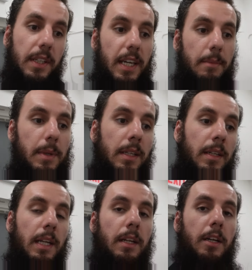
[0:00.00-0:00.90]
that came in,
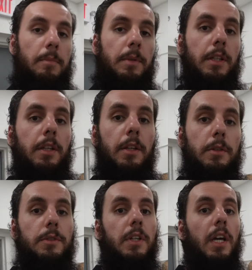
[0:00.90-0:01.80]
and a couple of
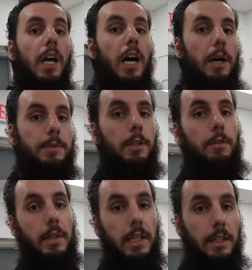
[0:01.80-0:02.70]
those up to
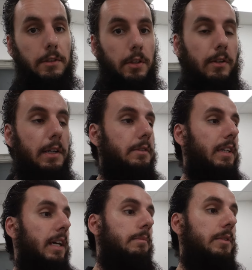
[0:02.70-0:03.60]
3-day turnaround
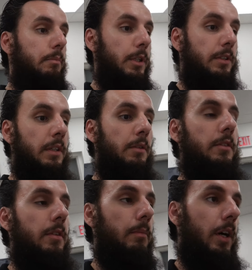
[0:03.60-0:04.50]
times printed
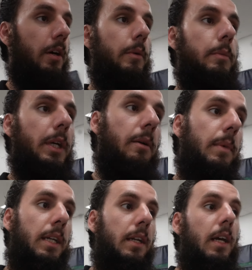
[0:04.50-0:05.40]
tomorrow when we come
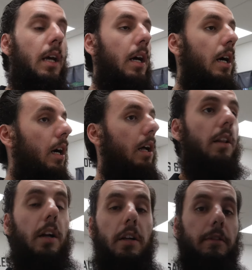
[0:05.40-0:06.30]
in,
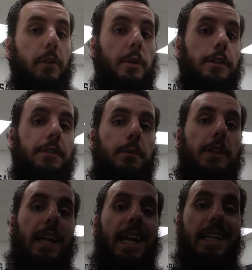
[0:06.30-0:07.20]
along of course
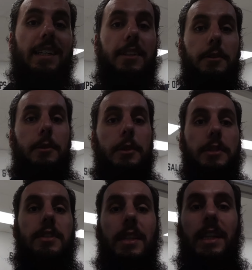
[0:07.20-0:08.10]
with any other
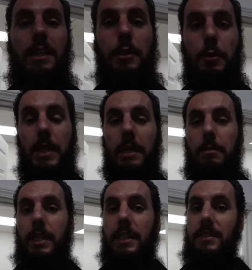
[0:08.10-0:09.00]
orders that do get
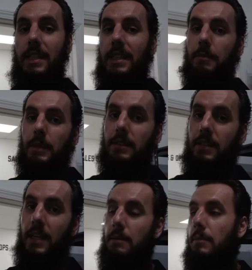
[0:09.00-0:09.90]
placed in the
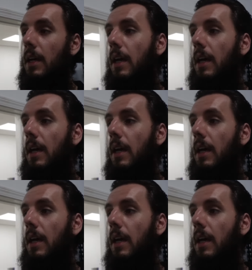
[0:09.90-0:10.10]
meantime.